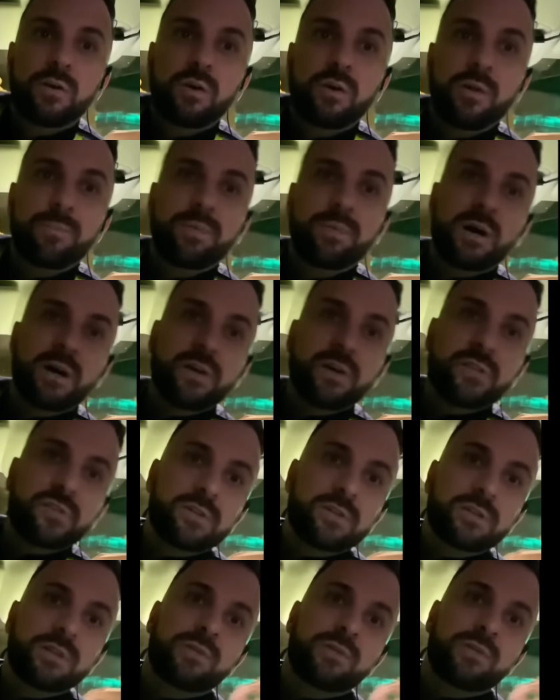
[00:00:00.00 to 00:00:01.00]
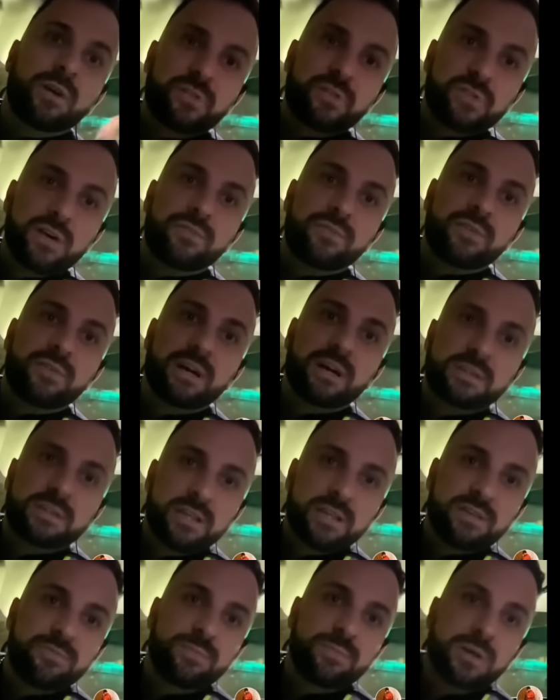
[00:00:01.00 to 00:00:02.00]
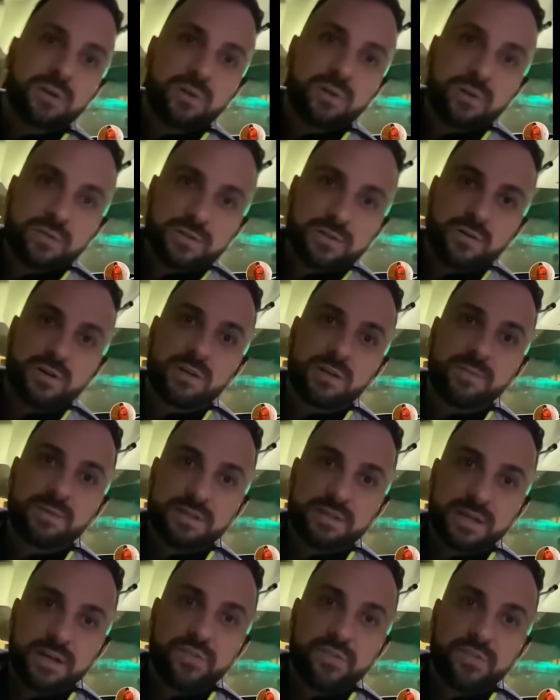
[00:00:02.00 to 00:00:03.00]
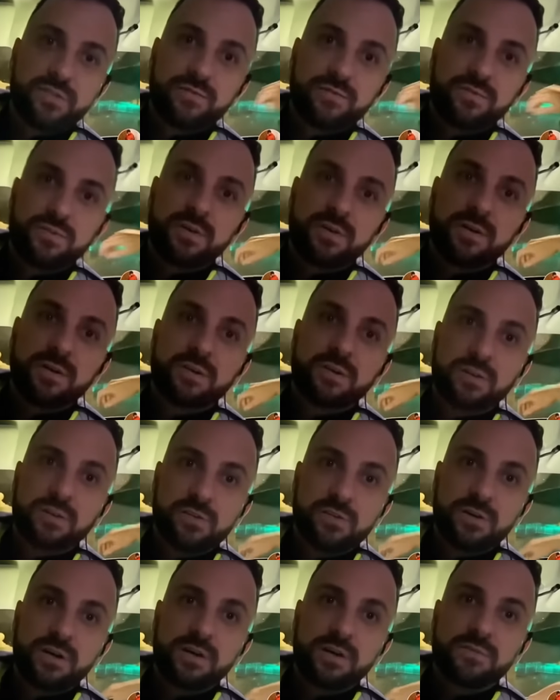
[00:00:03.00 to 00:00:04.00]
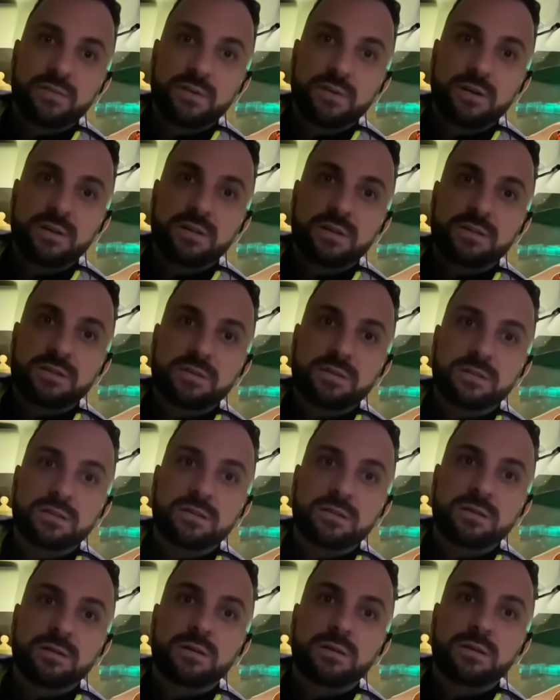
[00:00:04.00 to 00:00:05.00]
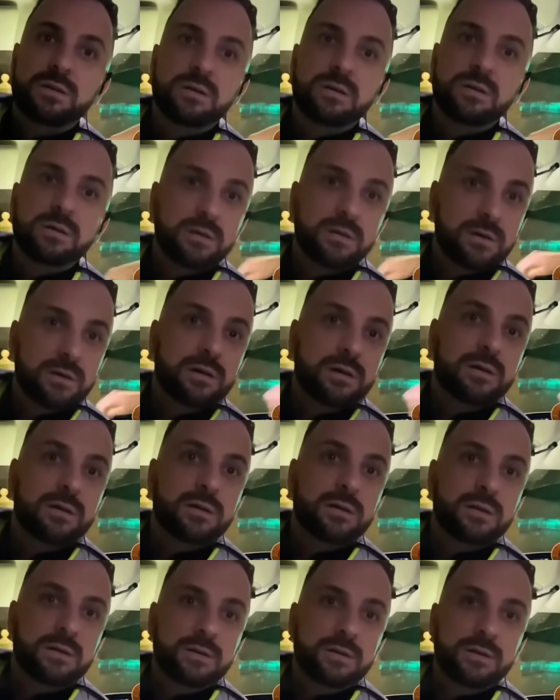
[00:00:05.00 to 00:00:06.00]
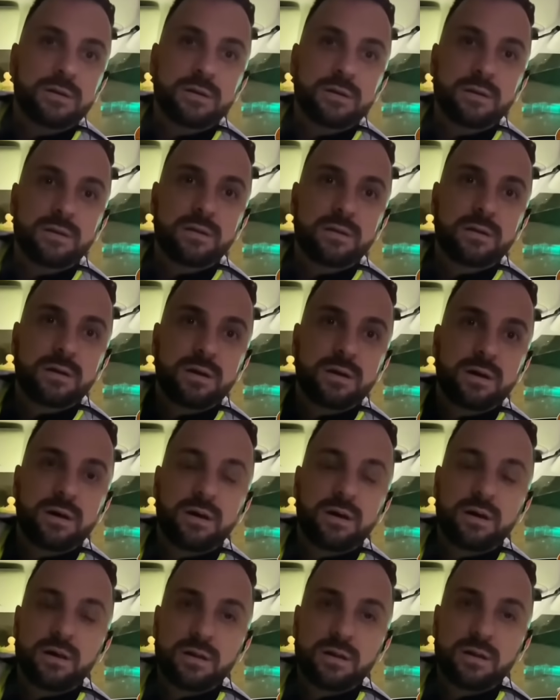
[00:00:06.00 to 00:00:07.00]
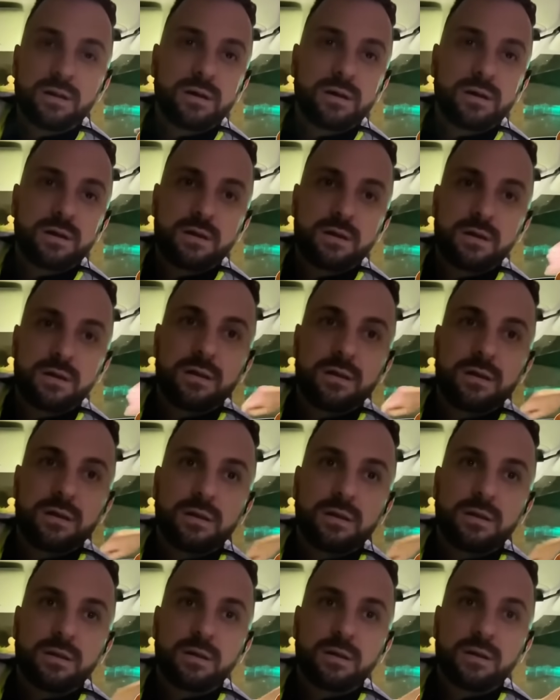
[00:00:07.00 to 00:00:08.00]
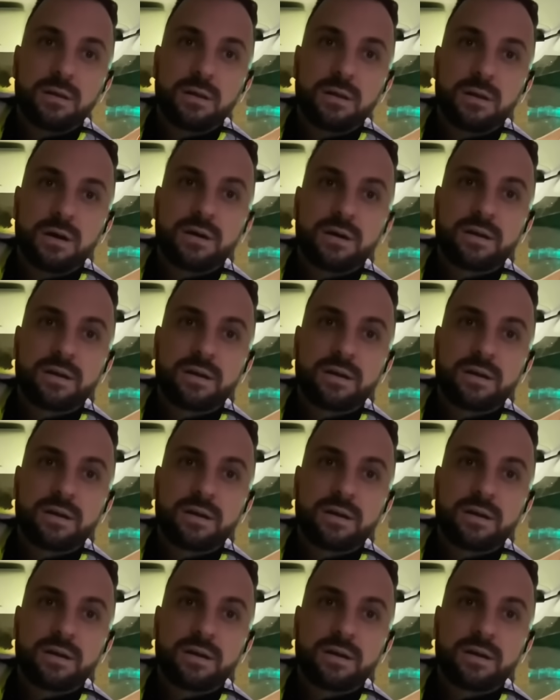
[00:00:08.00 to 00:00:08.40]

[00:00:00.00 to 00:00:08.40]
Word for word: if they didn't make the mistake about the number plate, yes. If they did it, if they wasn't one hundred percent sure when pulling this car over that it wasn't the car that